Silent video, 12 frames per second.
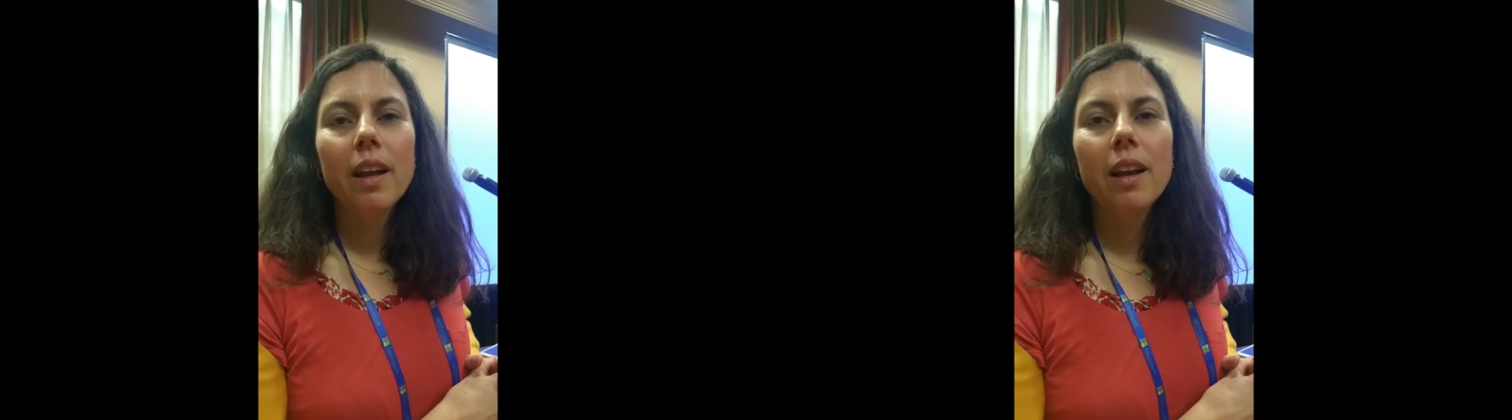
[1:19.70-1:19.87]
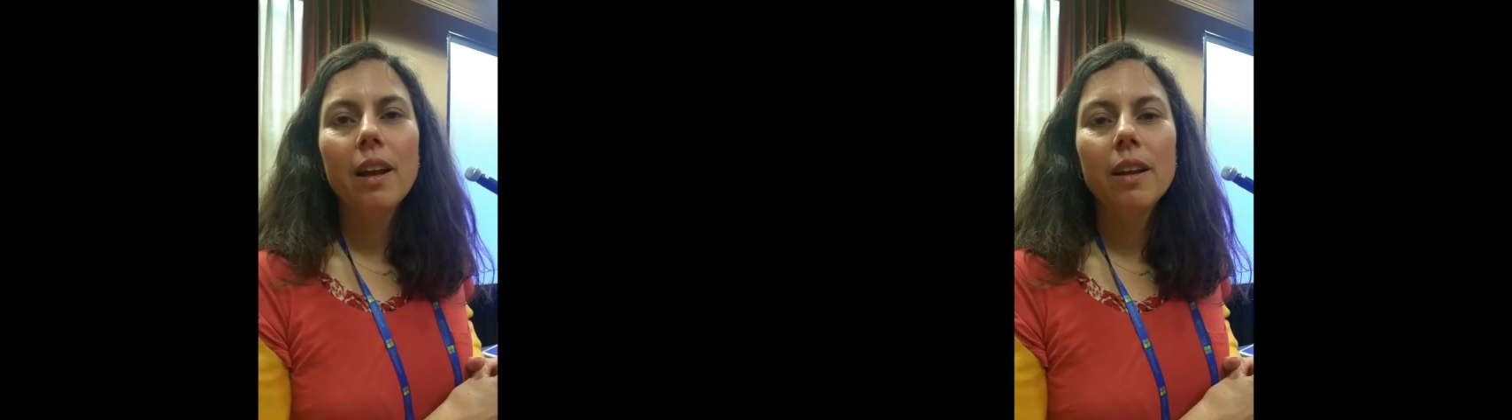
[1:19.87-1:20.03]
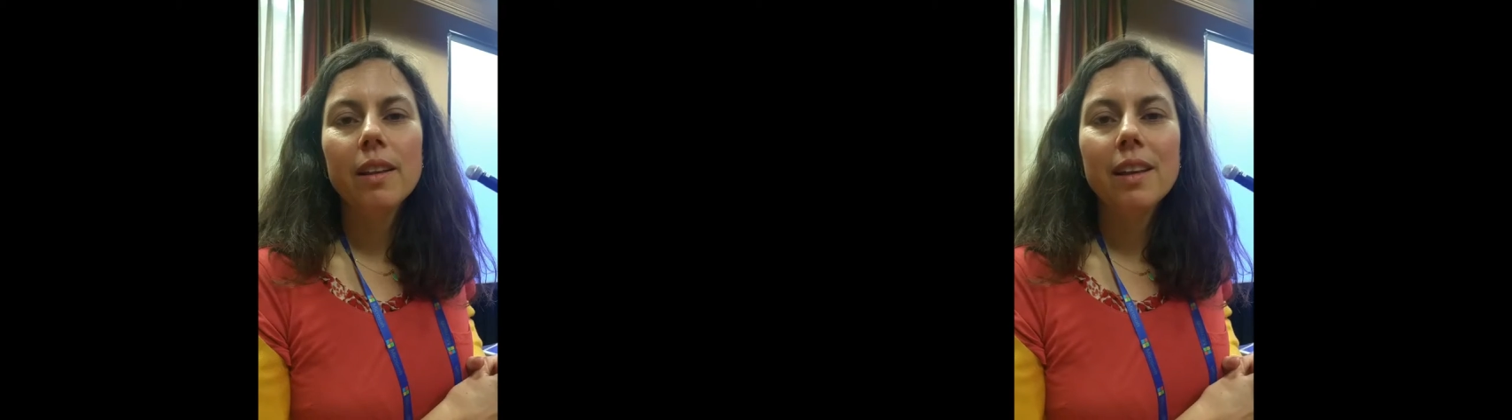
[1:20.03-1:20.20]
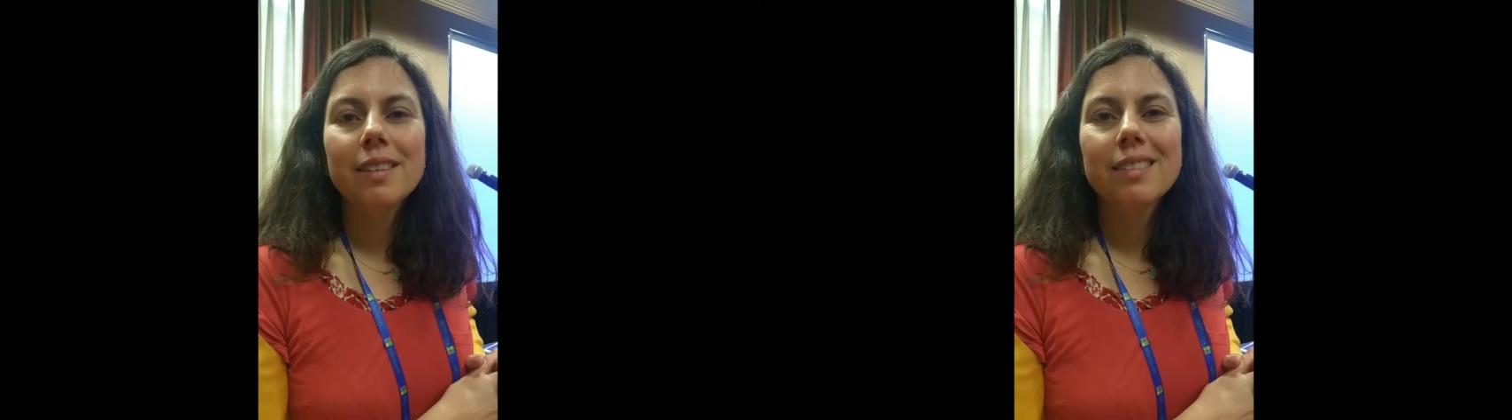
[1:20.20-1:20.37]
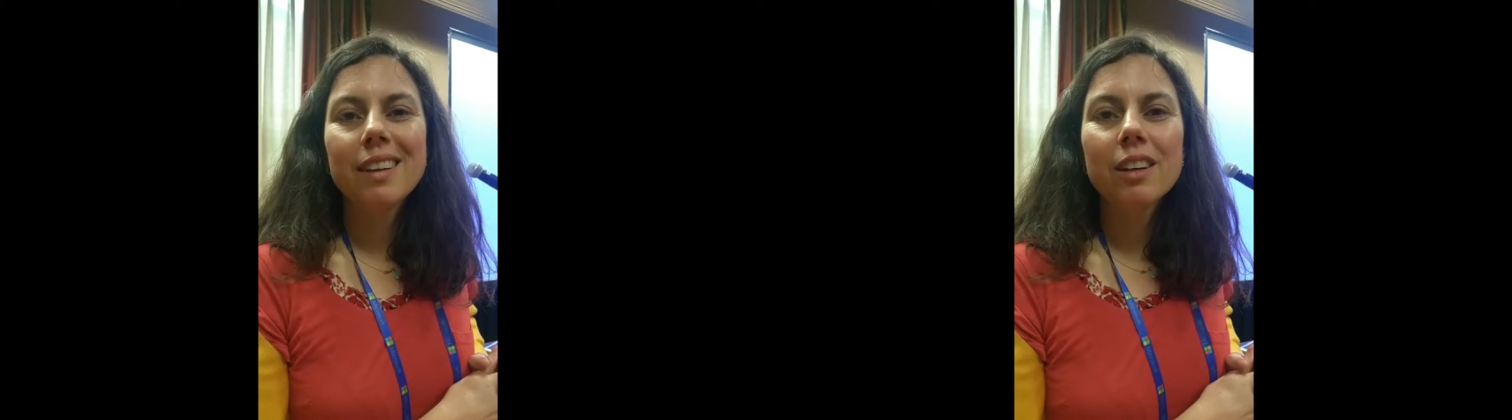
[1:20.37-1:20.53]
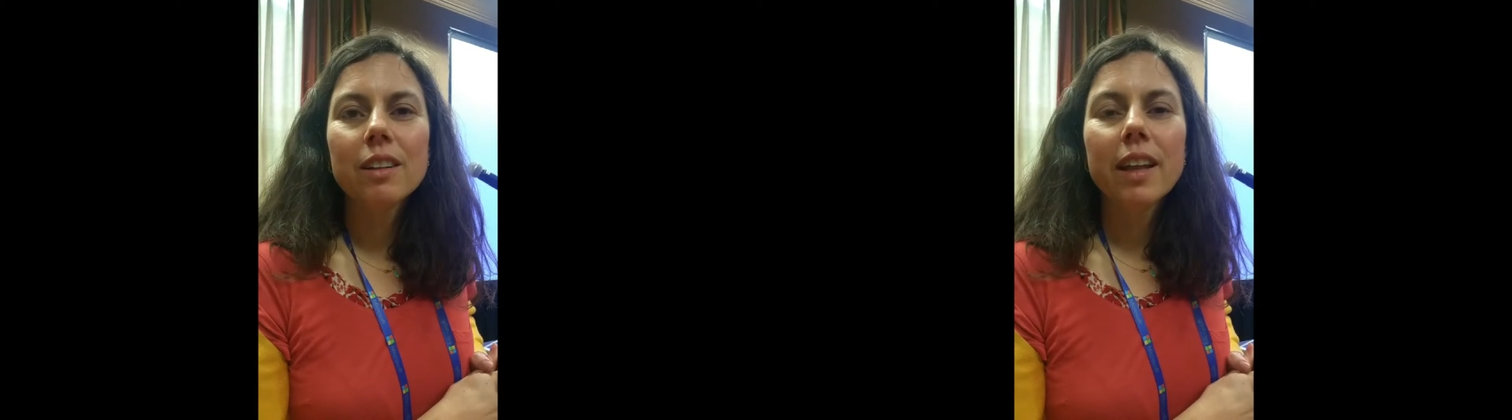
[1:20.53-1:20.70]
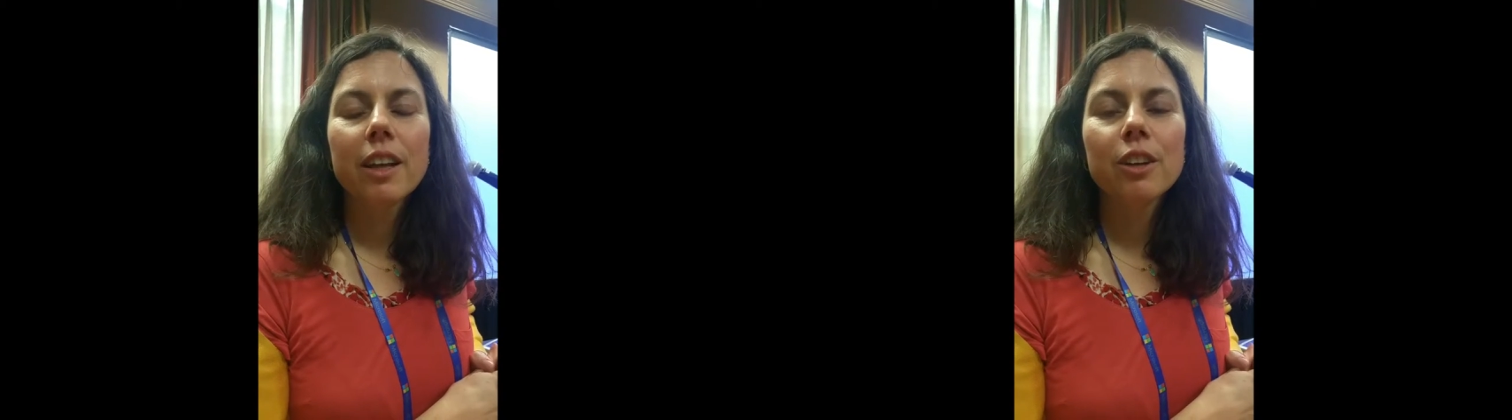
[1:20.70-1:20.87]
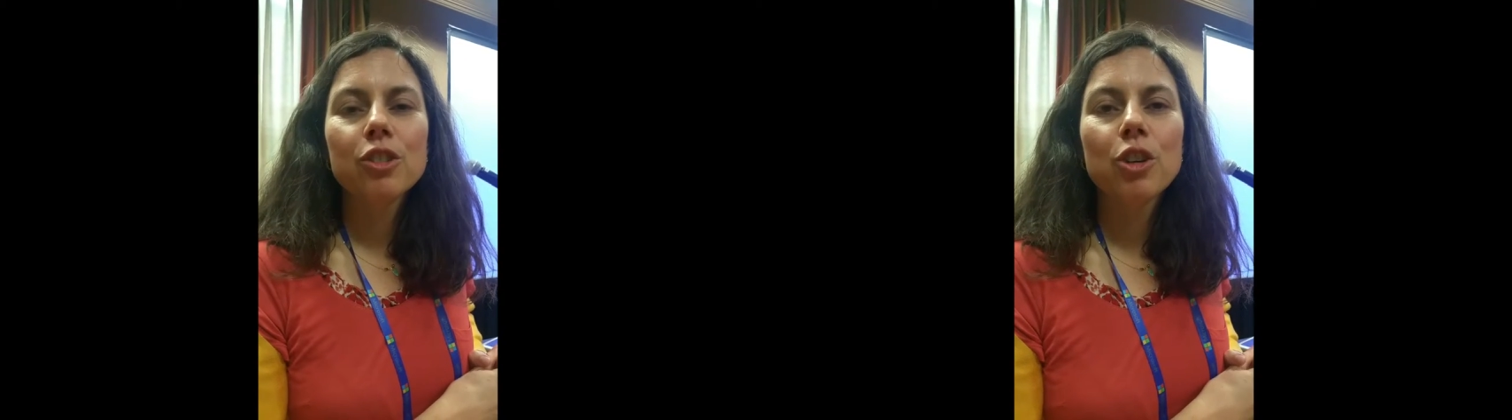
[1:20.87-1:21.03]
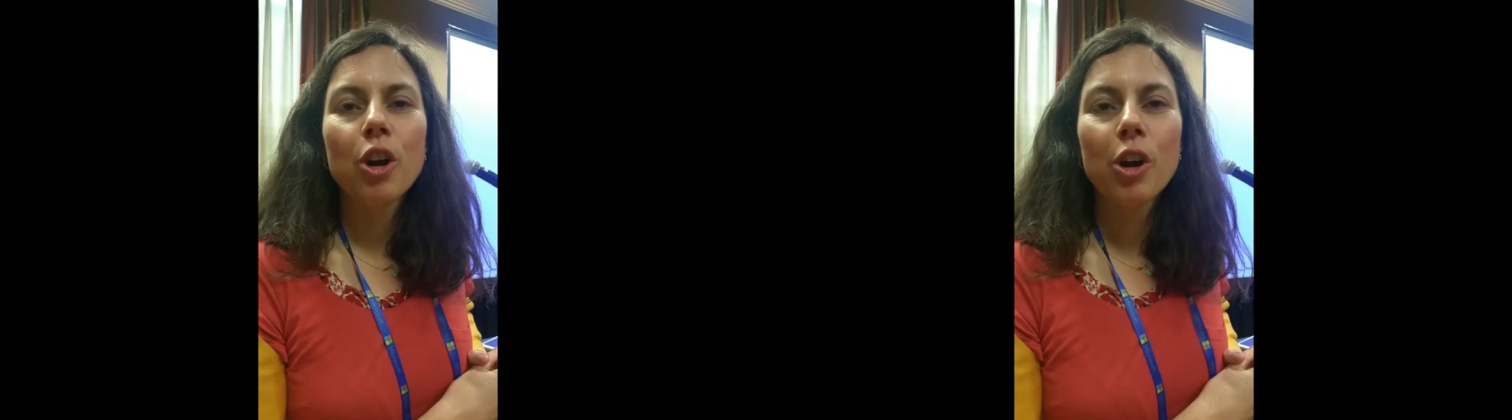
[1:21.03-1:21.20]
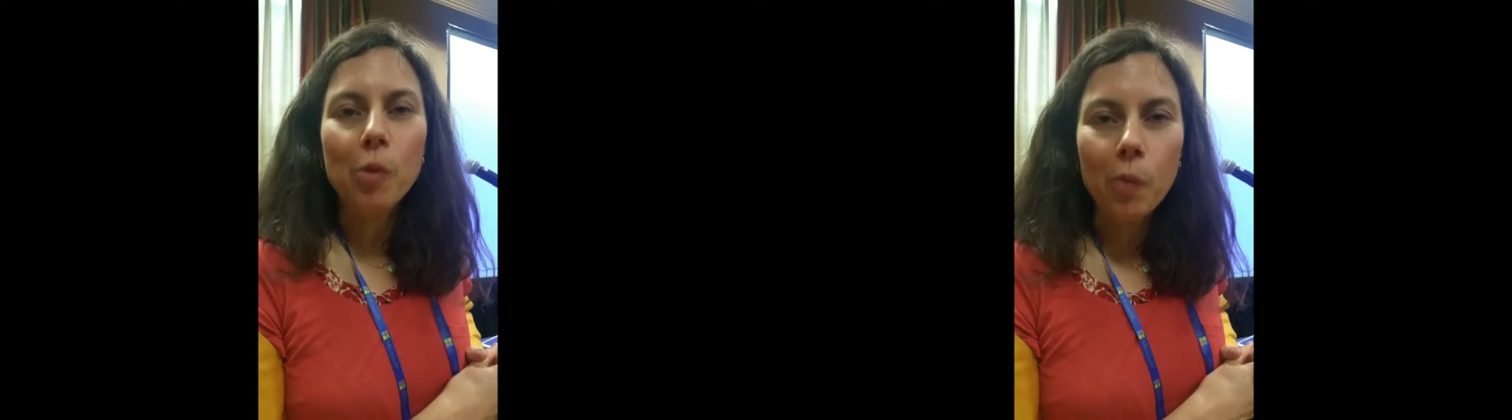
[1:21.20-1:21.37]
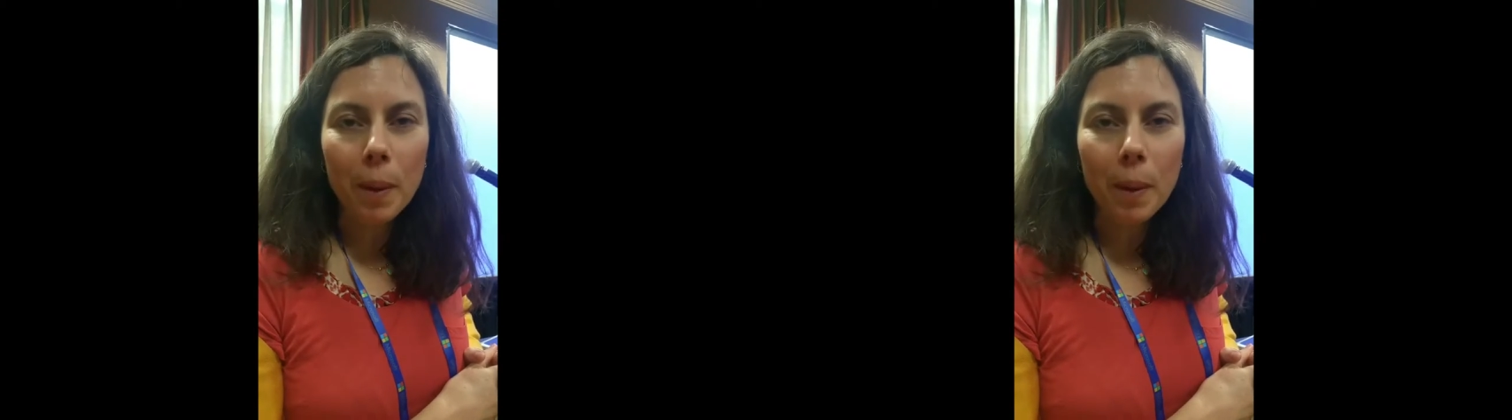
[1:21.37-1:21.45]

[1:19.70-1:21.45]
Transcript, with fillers: that these single letters hurt